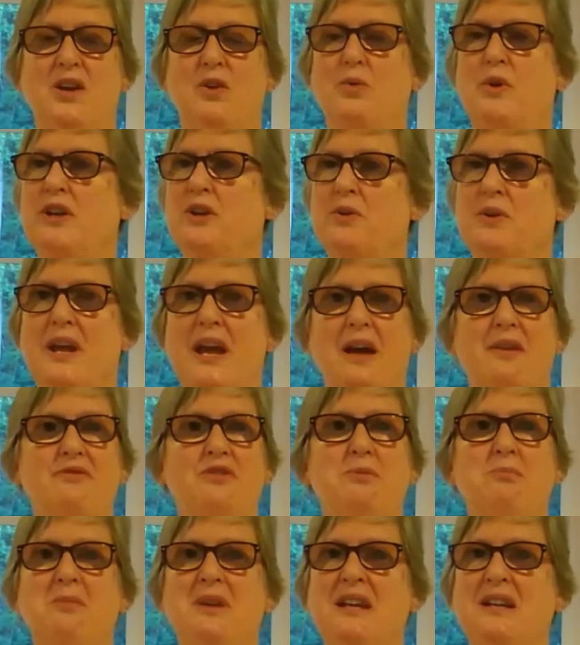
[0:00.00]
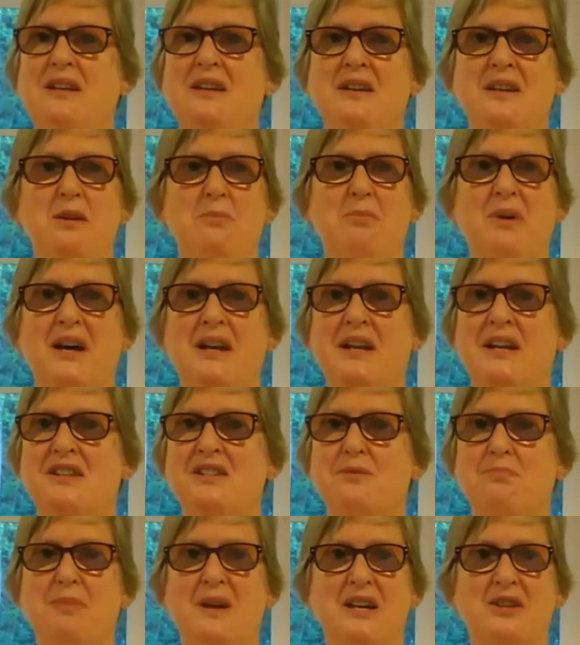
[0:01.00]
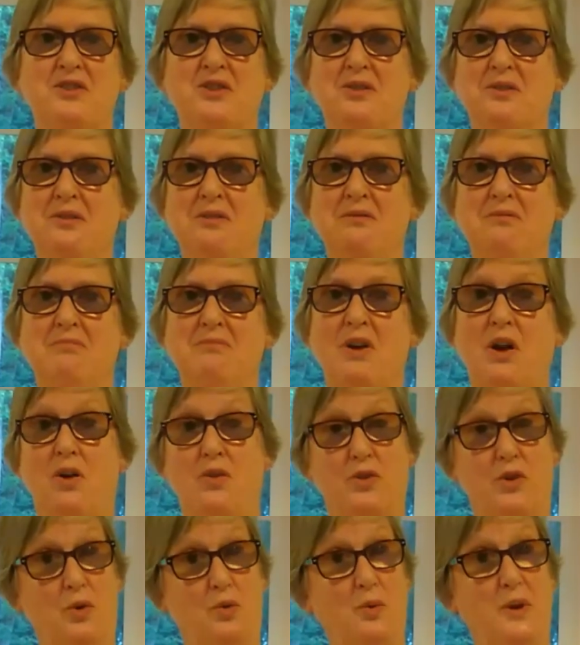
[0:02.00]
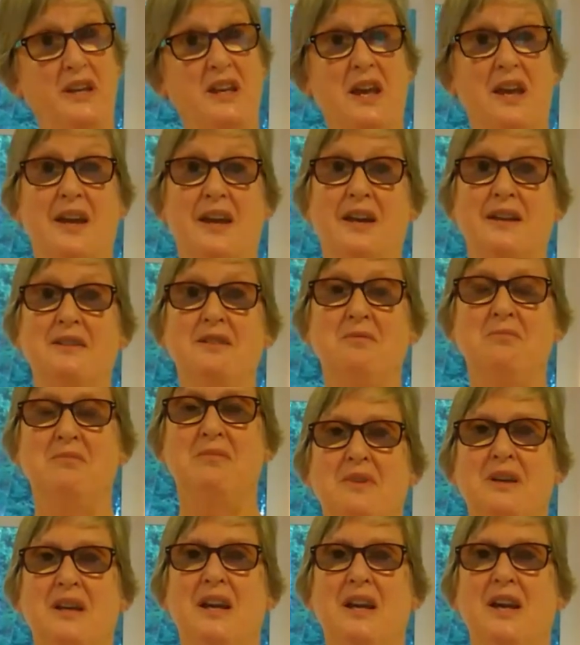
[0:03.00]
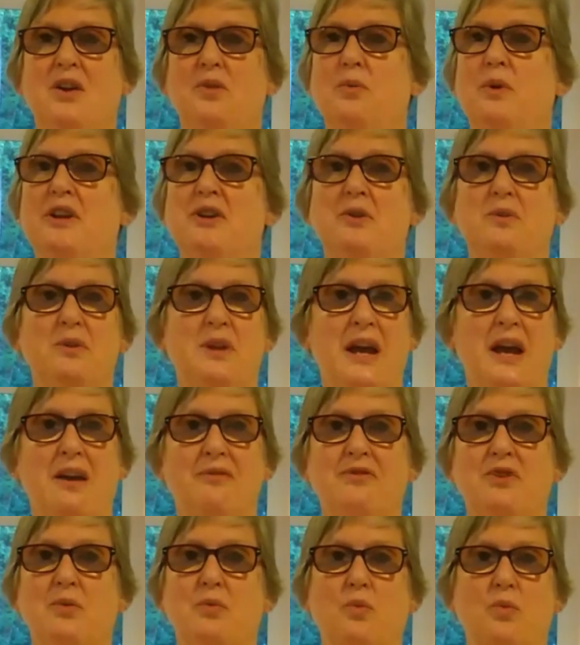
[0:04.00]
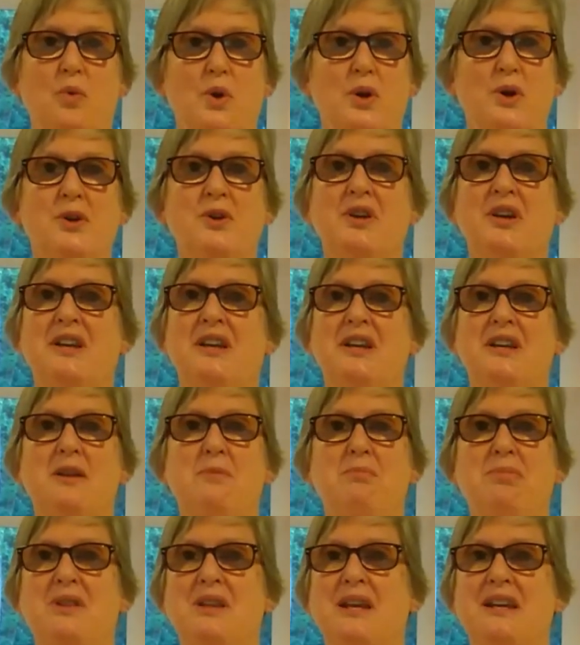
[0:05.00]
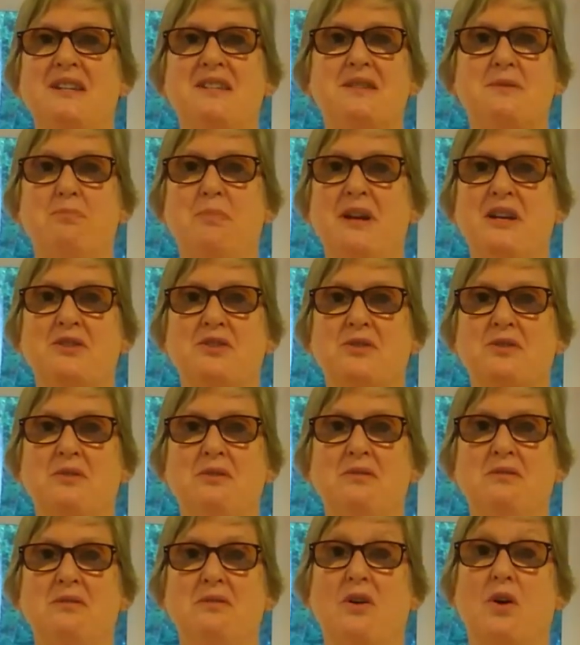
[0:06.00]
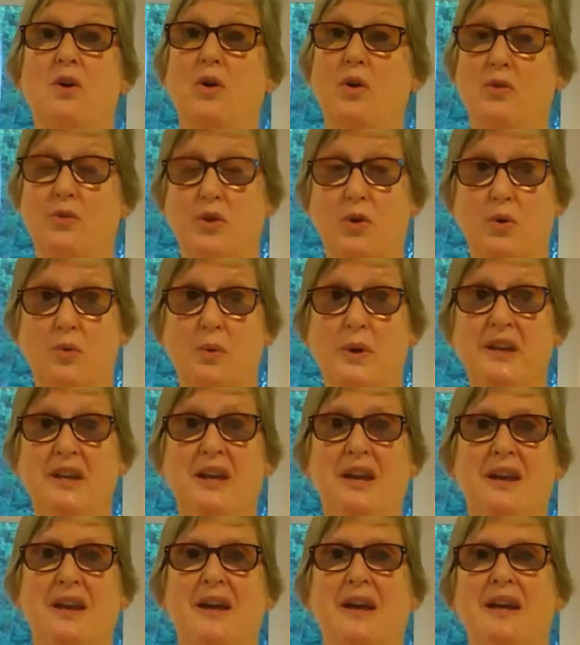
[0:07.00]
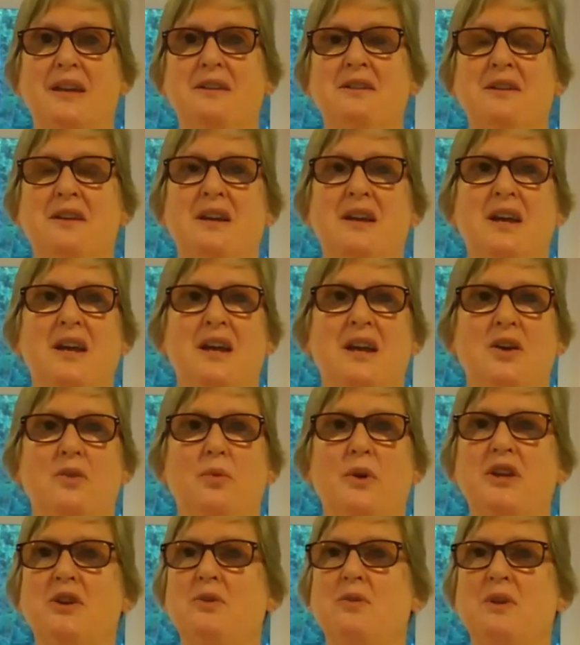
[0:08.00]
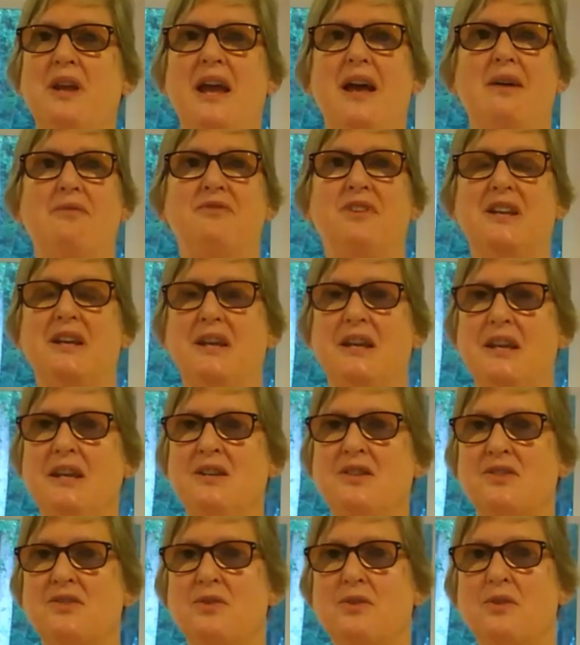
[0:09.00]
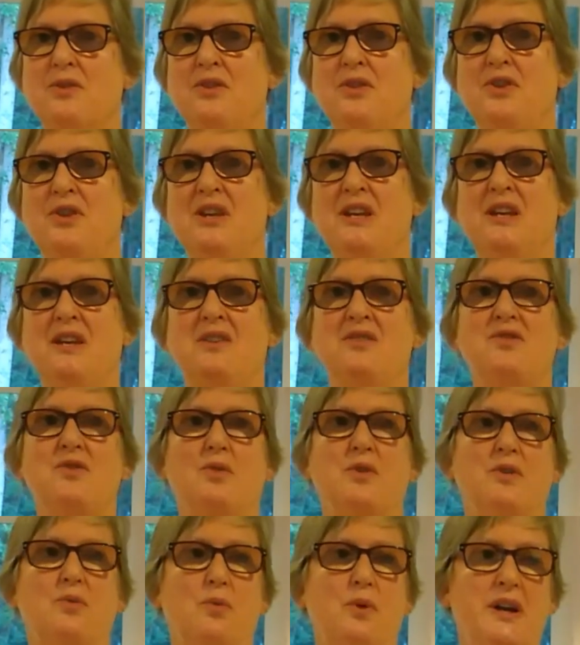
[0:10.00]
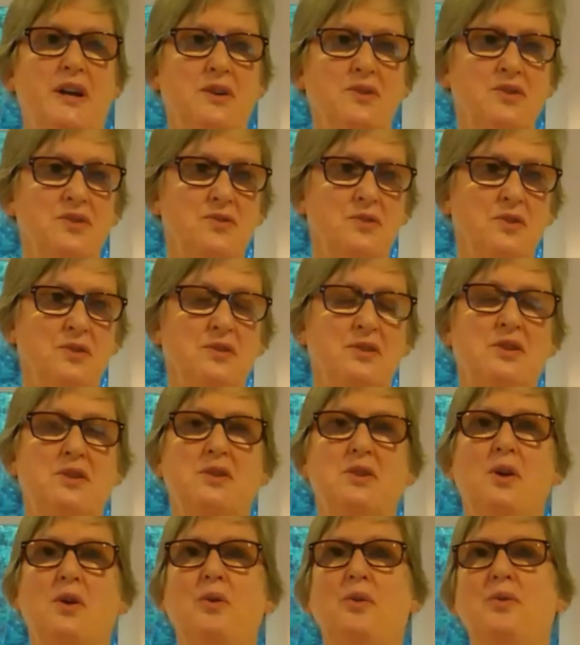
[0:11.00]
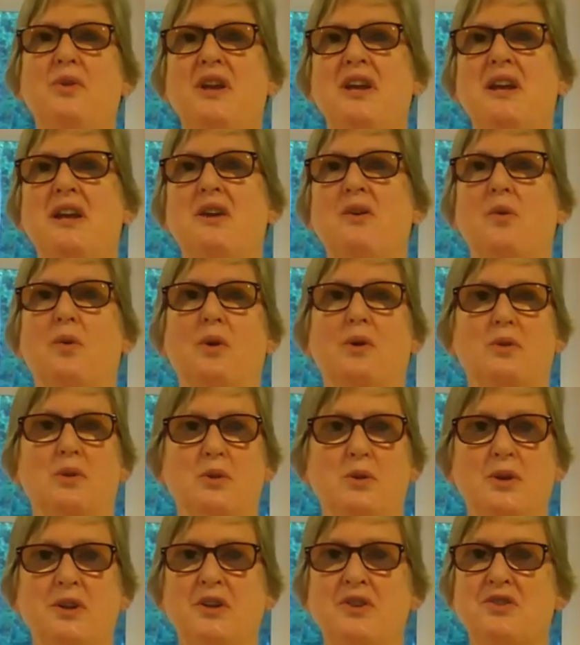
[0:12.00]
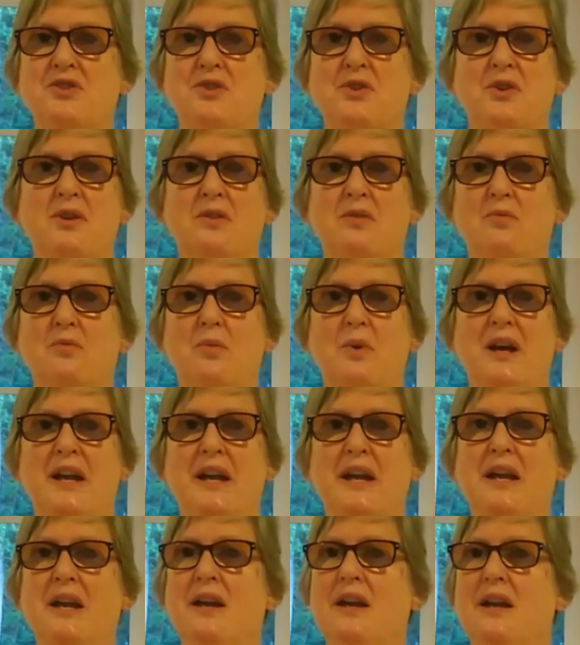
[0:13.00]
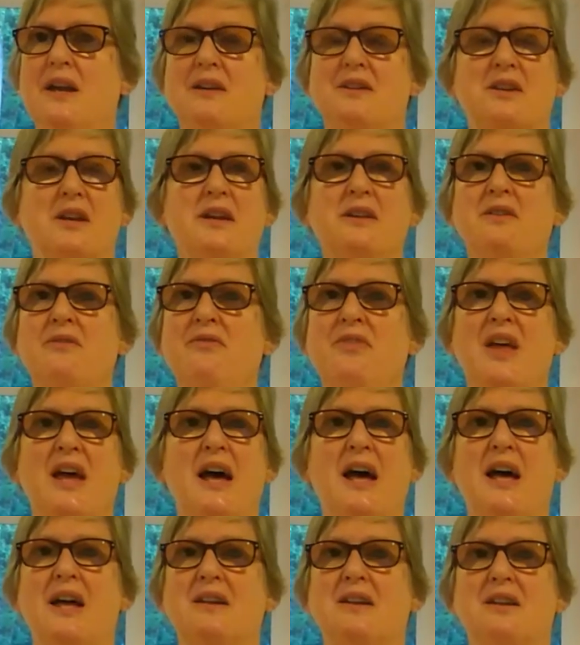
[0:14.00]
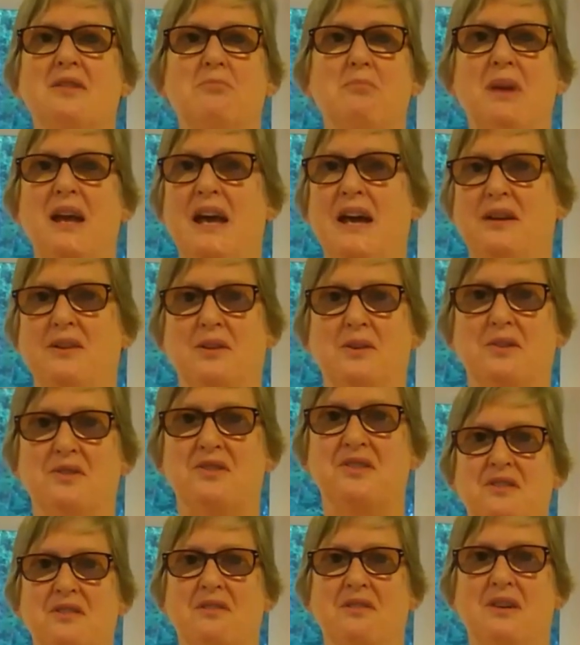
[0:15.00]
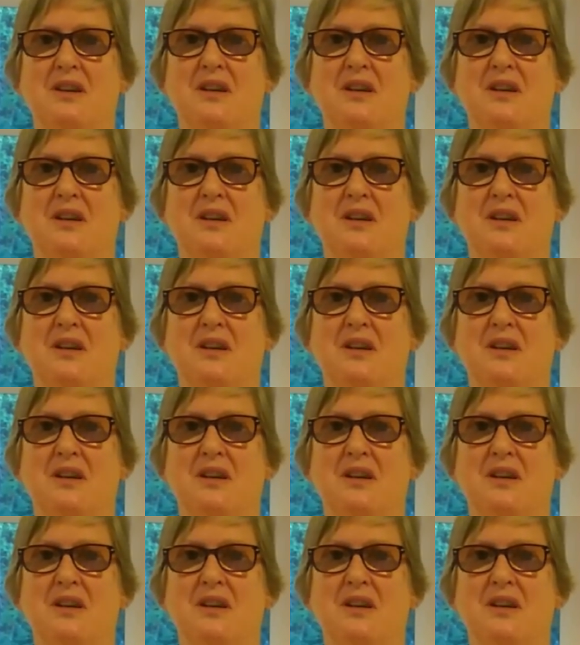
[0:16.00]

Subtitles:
We don't have to meet anybody special, although we can. We don't have to work any place special, although we can. We don't have to eat certain things or wear certain clothing or look a certain way. None of that matters.